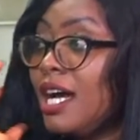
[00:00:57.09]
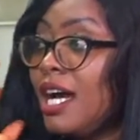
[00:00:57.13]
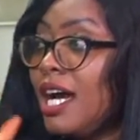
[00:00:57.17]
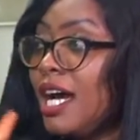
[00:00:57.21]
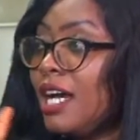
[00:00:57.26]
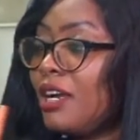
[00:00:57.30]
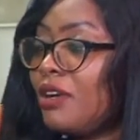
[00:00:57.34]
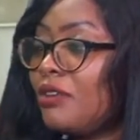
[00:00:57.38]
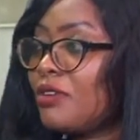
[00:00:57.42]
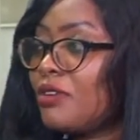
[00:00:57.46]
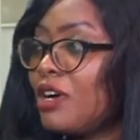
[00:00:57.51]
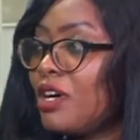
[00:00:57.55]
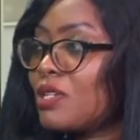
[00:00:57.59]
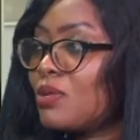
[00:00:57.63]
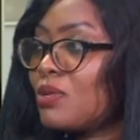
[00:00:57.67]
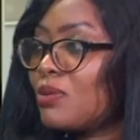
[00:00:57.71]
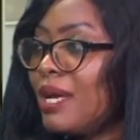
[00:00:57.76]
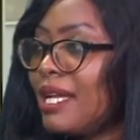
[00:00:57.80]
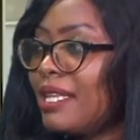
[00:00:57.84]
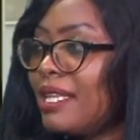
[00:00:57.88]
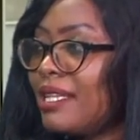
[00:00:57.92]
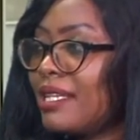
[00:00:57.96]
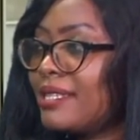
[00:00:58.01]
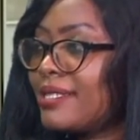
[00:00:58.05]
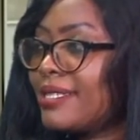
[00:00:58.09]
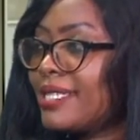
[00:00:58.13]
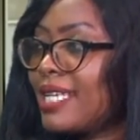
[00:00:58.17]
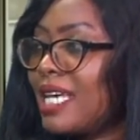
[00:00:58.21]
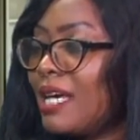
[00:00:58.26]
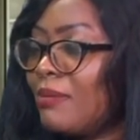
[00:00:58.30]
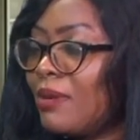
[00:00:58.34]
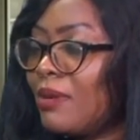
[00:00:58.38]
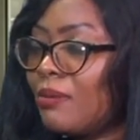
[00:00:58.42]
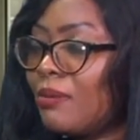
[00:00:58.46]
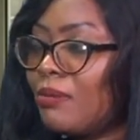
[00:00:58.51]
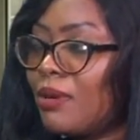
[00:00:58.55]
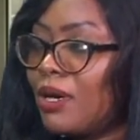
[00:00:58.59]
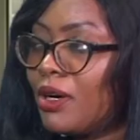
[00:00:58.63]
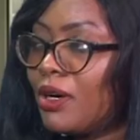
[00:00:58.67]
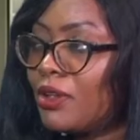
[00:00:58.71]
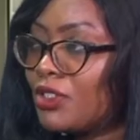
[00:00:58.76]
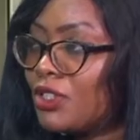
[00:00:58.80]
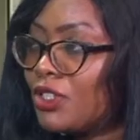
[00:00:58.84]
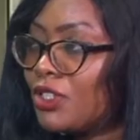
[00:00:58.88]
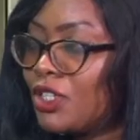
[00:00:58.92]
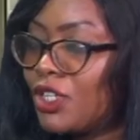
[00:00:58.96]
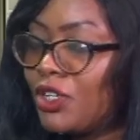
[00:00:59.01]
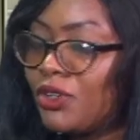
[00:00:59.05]
And of course, when this came
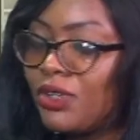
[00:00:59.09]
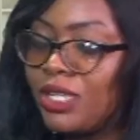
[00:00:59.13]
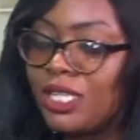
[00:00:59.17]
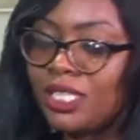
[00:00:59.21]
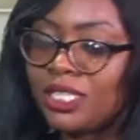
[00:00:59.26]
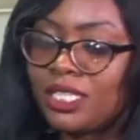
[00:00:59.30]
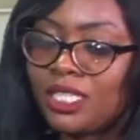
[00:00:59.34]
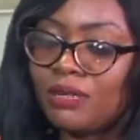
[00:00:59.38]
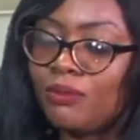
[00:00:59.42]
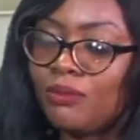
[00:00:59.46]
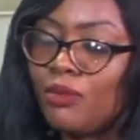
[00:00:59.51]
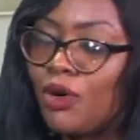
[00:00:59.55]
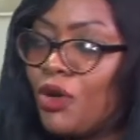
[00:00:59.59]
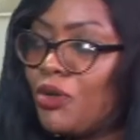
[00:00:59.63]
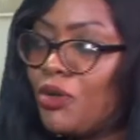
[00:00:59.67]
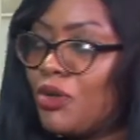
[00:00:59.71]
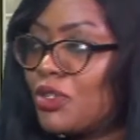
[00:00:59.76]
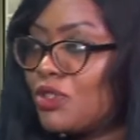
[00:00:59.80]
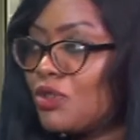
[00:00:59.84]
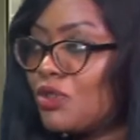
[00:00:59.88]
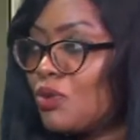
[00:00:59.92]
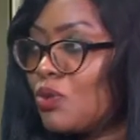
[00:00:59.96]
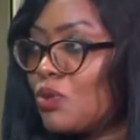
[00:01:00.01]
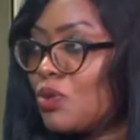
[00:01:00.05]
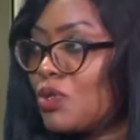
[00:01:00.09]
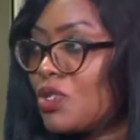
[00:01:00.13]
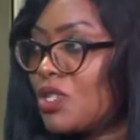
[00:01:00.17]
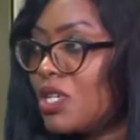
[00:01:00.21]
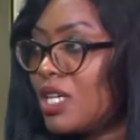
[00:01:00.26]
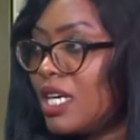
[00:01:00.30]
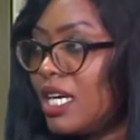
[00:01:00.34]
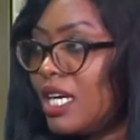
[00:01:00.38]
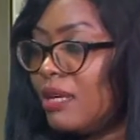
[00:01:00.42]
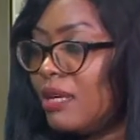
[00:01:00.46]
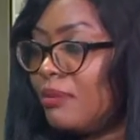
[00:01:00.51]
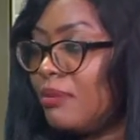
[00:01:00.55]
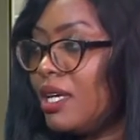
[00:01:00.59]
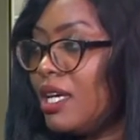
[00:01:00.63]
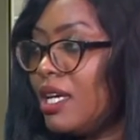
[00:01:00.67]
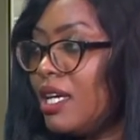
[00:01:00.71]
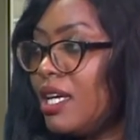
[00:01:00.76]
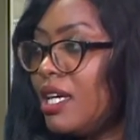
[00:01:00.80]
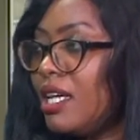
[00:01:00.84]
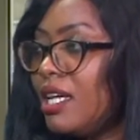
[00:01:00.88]
about during the Maurice Owo time,